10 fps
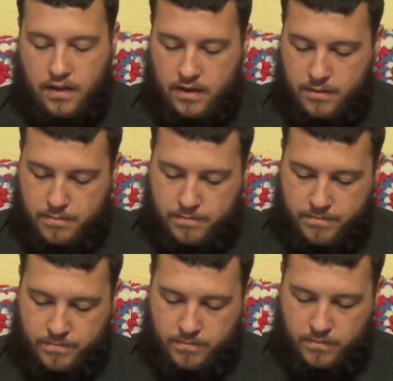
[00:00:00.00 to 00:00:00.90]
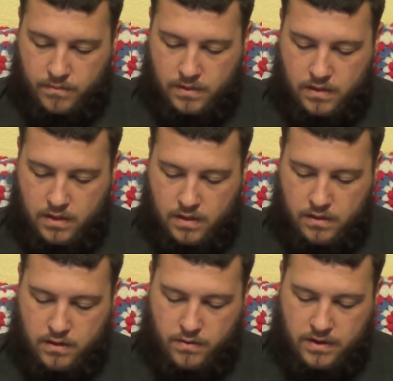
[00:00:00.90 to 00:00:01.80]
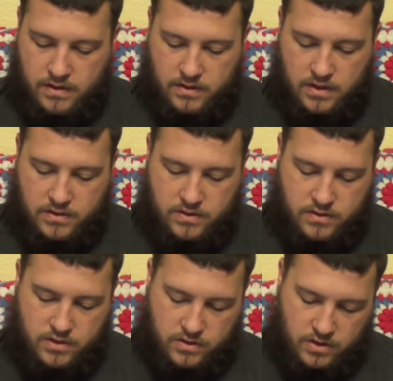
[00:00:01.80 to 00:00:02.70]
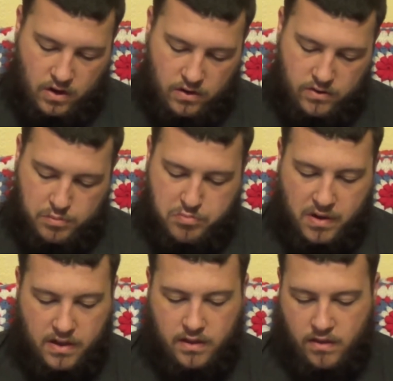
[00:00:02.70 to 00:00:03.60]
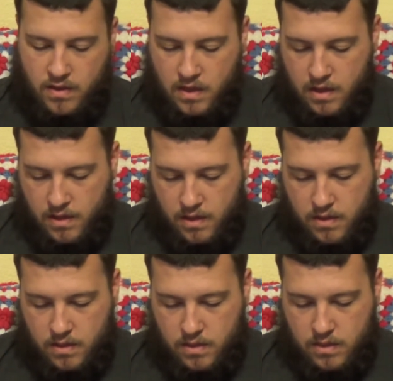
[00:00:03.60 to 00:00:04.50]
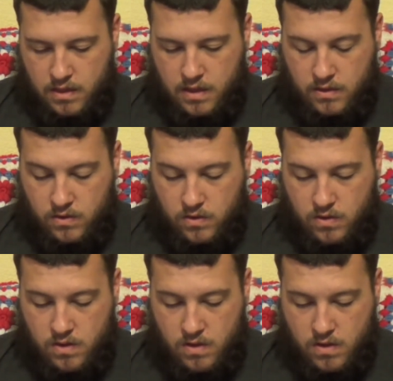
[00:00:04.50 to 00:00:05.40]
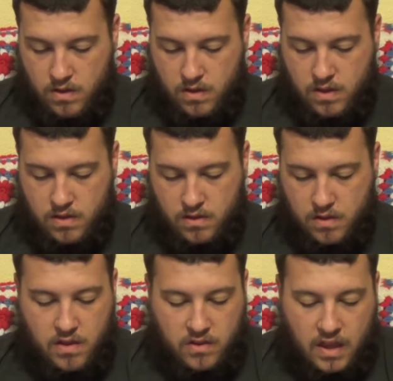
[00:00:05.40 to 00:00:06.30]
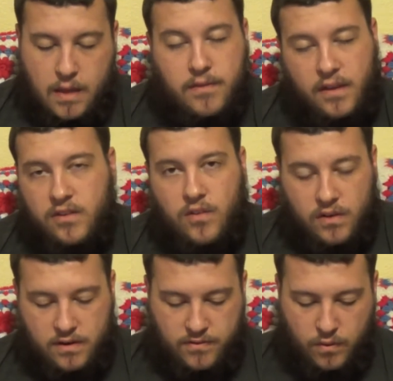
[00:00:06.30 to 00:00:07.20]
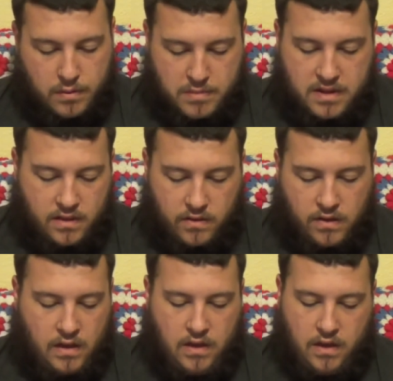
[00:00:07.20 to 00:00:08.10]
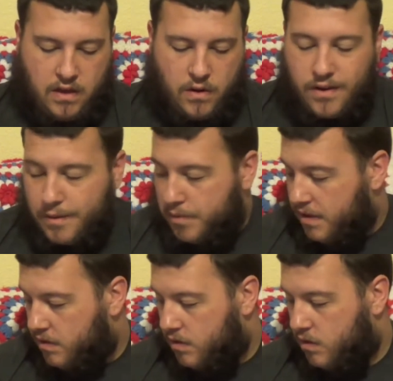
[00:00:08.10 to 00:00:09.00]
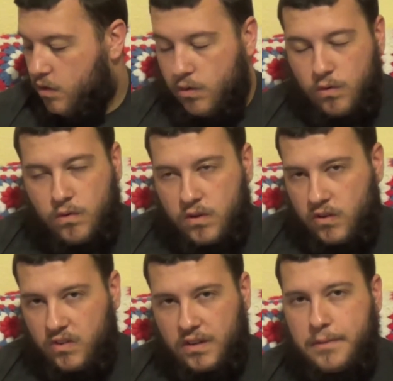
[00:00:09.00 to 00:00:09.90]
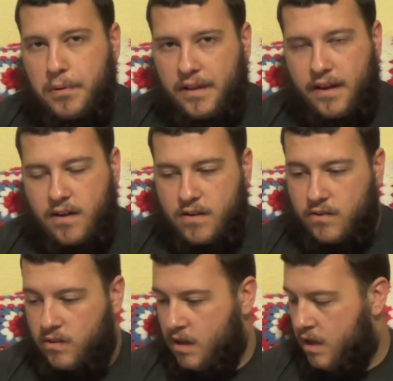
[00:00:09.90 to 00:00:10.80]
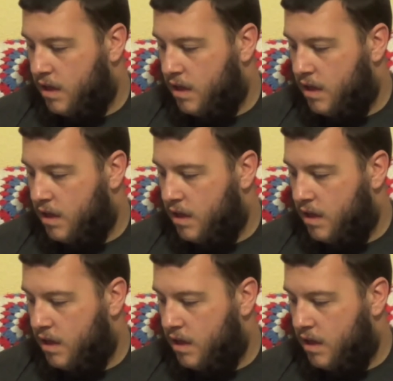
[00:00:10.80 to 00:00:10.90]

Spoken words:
You know, it is just cards, but it's a game that takes 30 to 40 minutes. You know, and it plays 2 to 6 players.